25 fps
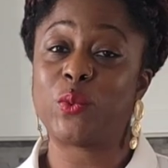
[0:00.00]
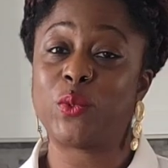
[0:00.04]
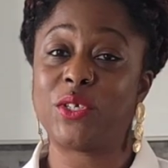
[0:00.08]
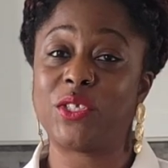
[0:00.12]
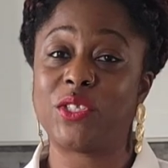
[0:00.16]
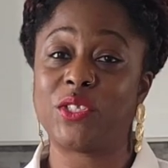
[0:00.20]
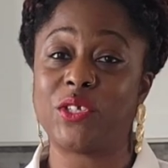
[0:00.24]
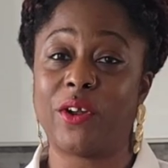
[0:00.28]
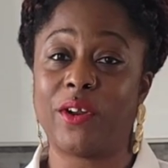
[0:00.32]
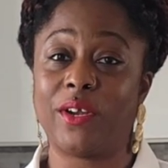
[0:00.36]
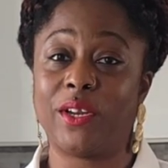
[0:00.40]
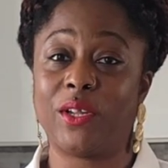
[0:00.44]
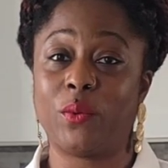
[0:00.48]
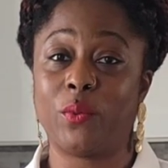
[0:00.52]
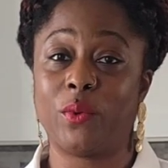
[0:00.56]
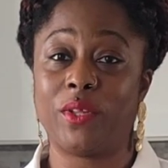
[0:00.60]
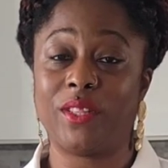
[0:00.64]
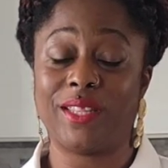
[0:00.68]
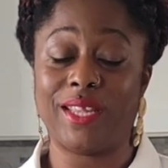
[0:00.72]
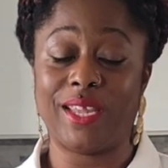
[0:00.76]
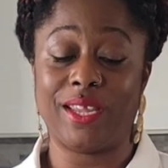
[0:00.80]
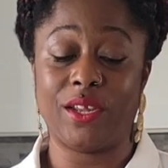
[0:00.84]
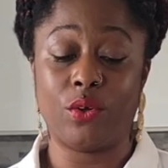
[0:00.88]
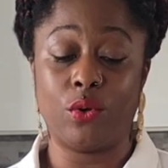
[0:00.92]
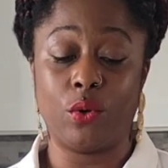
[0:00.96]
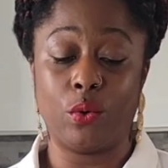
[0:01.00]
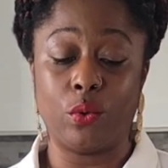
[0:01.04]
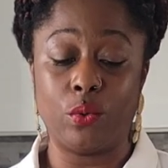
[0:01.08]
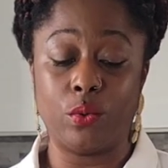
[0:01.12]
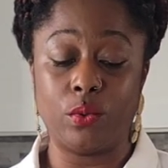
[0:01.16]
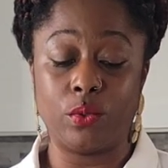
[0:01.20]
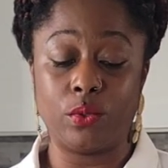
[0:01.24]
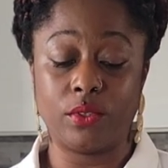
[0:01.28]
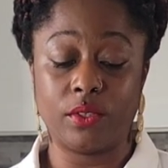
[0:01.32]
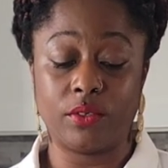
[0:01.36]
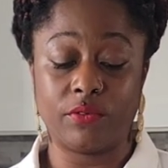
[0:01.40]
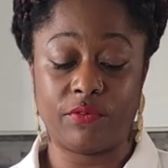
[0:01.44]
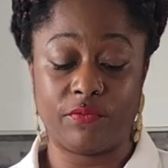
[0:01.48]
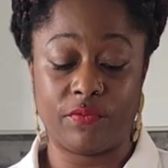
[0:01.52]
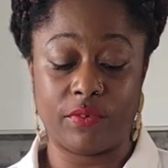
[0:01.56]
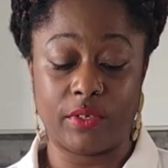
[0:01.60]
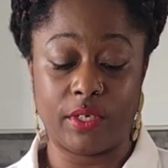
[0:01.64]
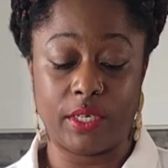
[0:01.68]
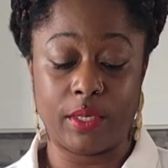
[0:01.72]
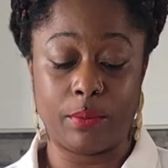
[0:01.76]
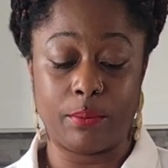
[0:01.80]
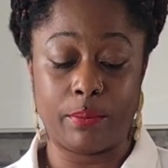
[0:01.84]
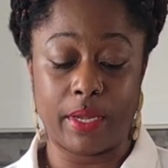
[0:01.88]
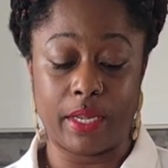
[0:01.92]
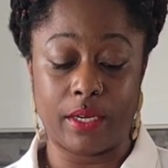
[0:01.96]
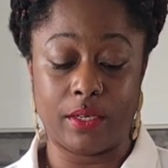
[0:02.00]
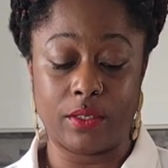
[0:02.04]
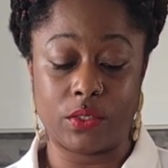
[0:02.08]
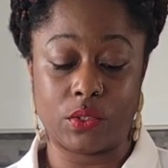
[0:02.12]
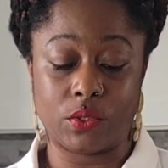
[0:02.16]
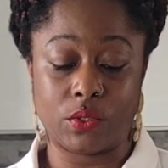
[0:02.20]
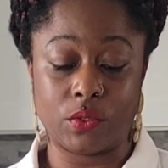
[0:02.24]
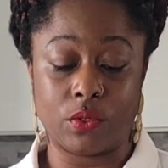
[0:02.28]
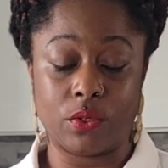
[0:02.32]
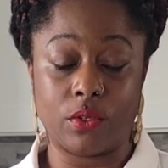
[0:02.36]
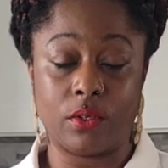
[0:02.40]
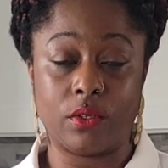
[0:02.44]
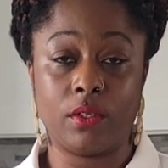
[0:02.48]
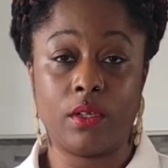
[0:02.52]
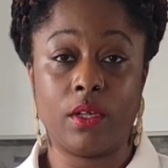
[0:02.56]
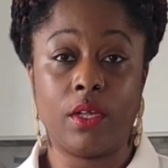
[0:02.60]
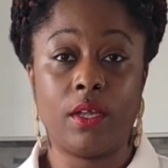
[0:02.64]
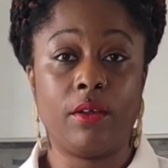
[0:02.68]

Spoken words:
we're starting with a gold-footed pedestal